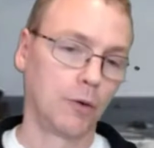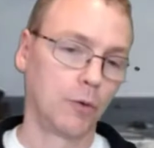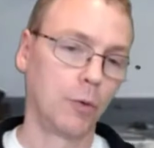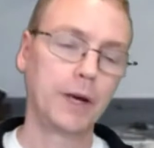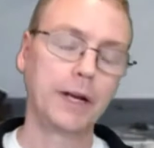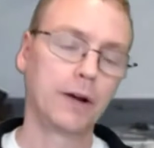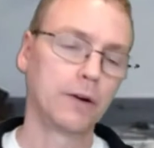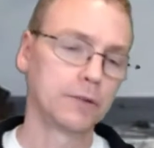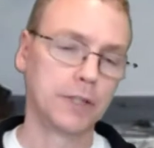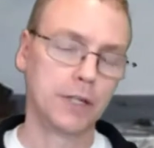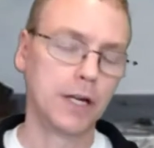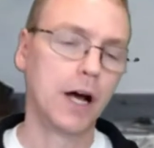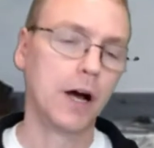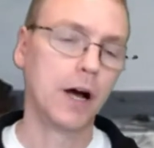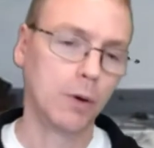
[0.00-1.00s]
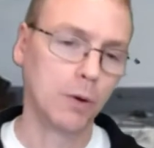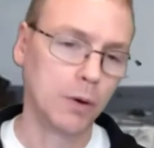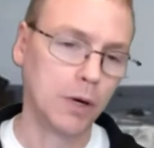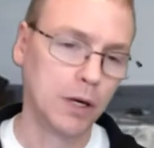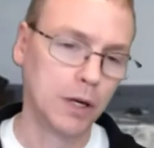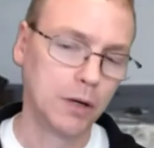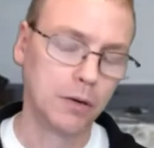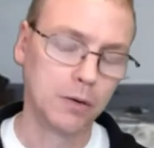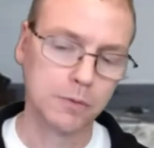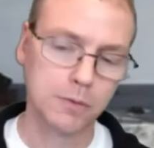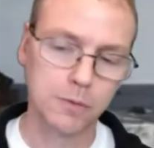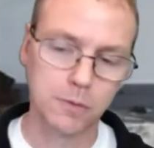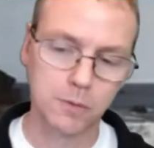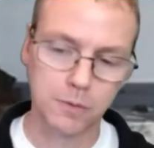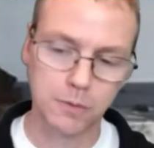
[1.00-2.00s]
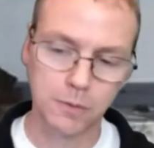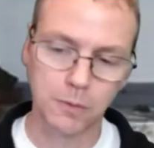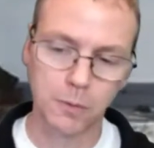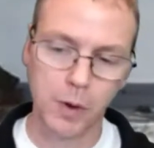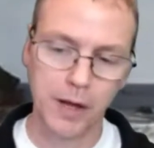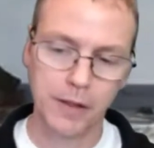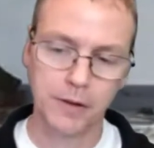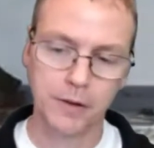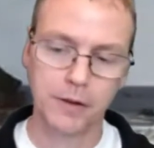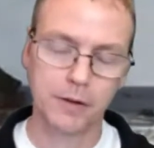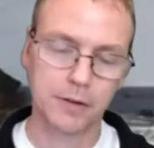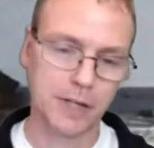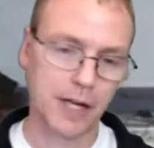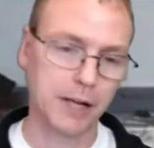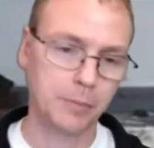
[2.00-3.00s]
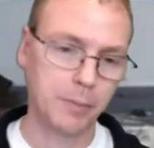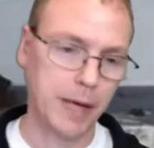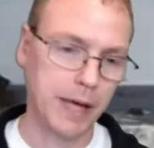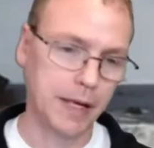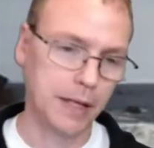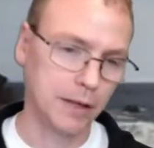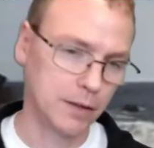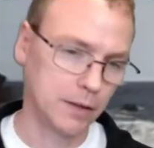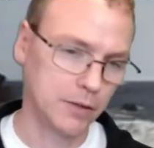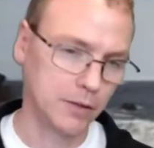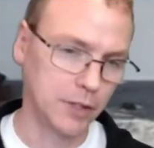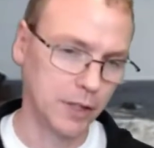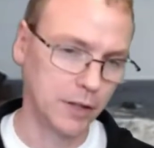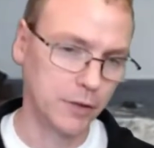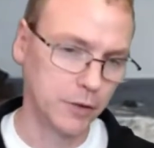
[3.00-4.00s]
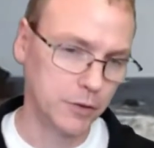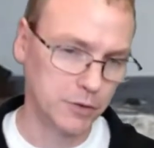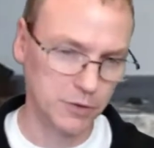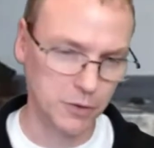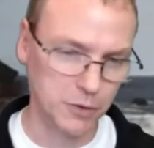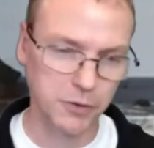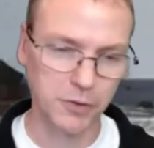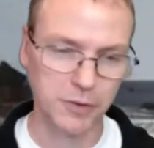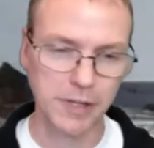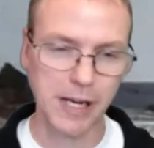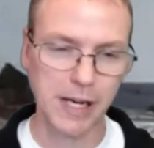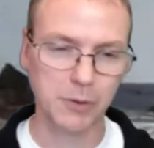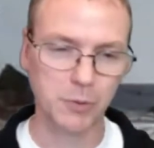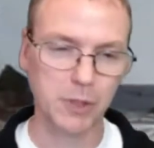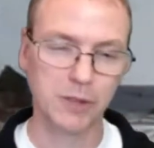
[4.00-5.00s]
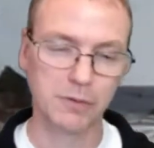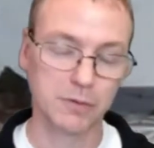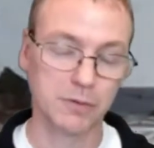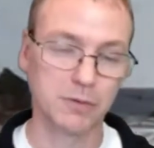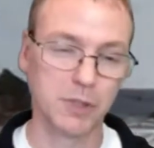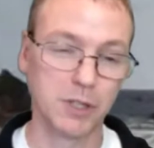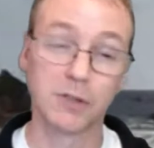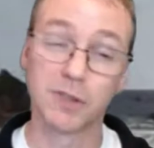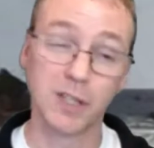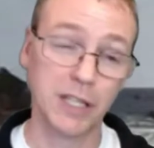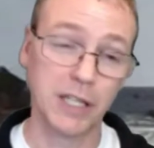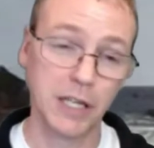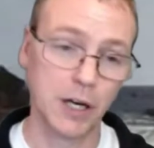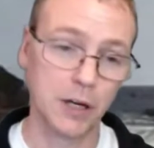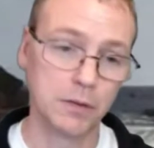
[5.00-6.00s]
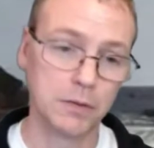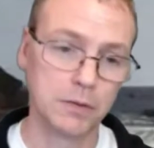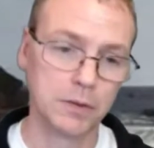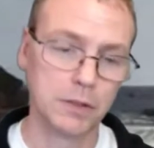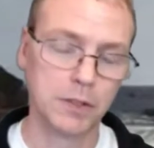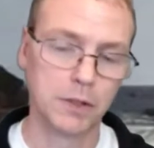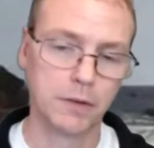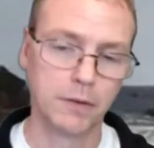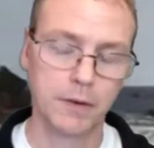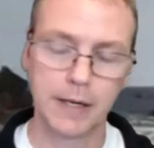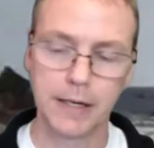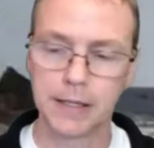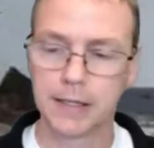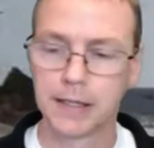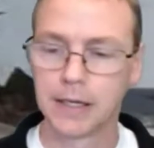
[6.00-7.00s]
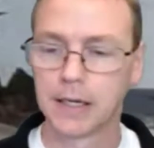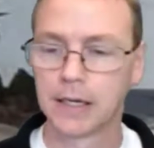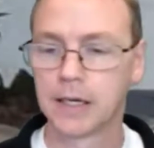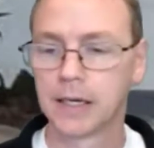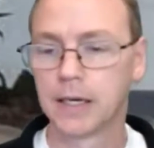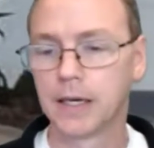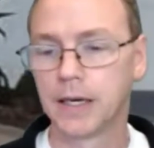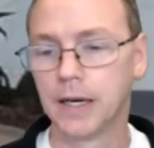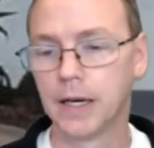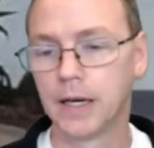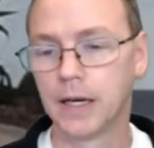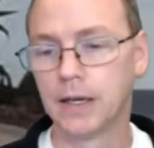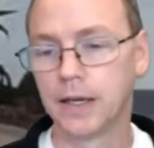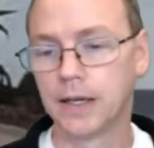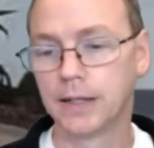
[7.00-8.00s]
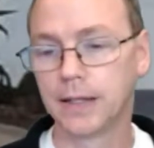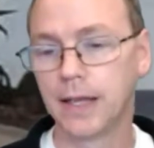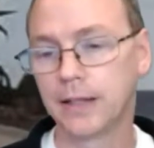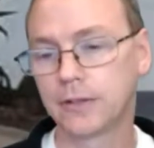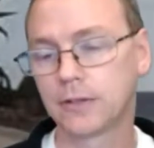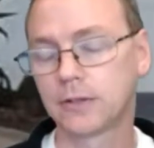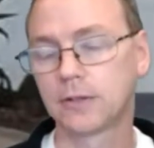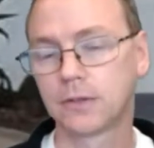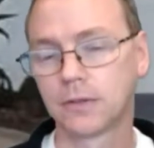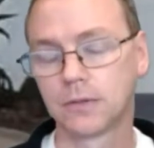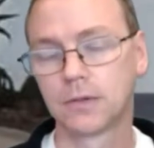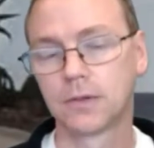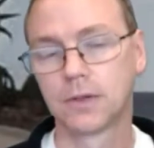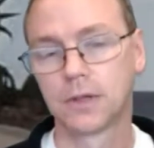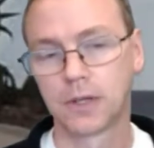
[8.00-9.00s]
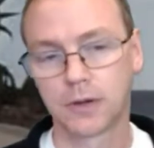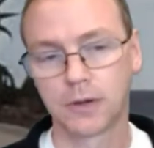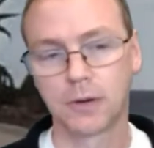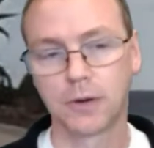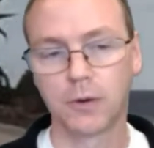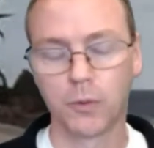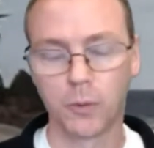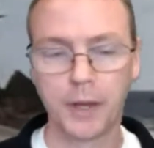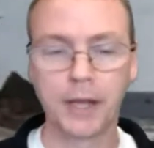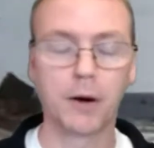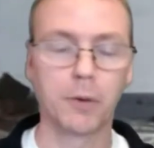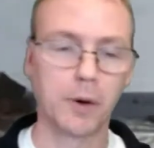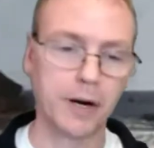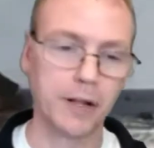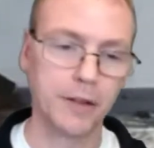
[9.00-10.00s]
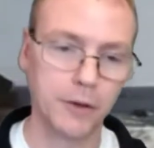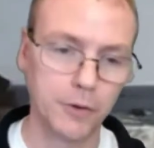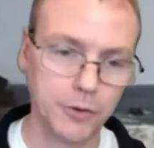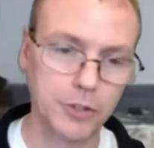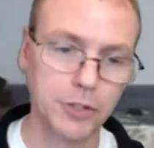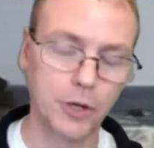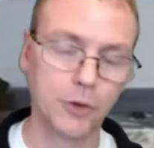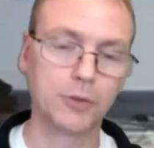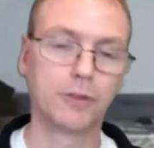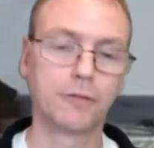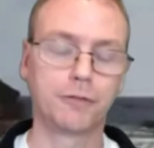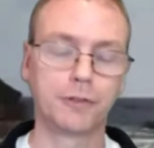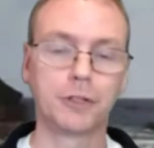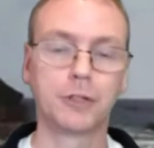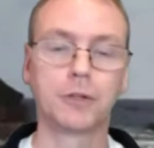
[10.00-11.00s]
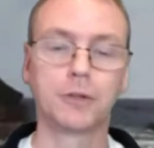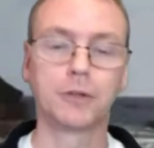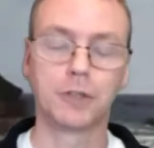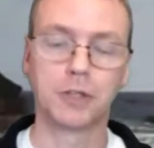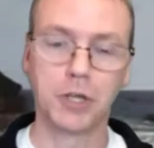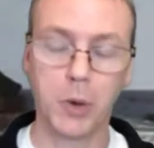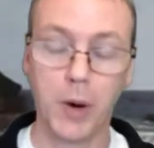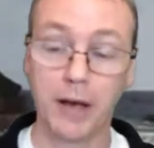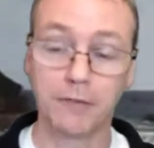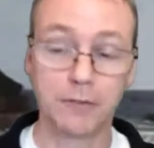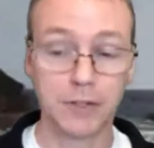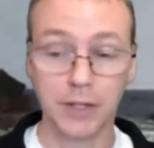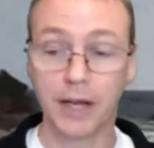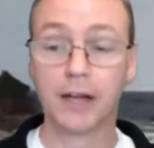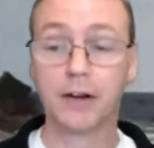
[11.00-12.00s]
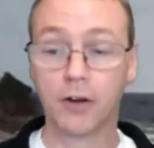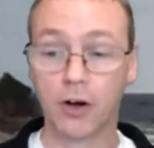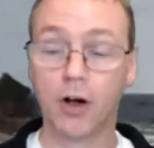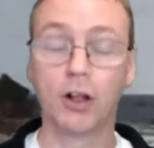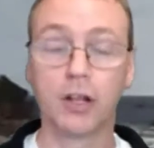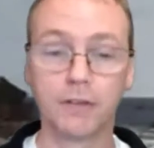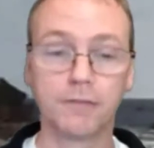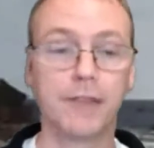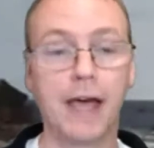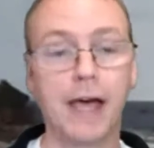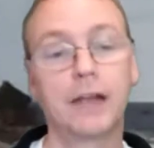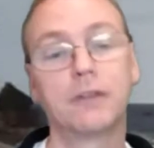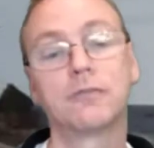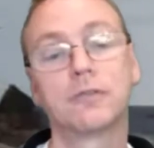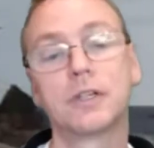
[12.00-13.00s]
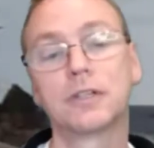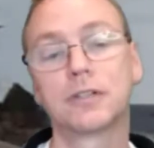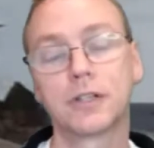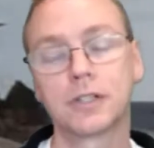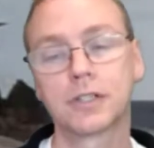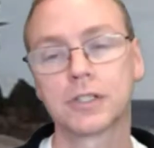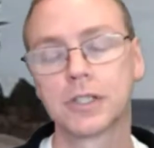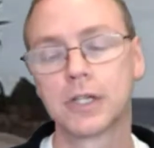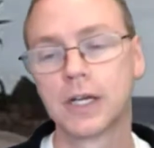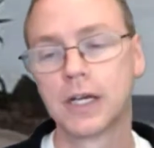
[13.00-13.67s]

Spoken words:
we don't know whether Don Pettit is telling the truth or not. We don't really know, right? Unless we are one of those chosen few who have done all of that research.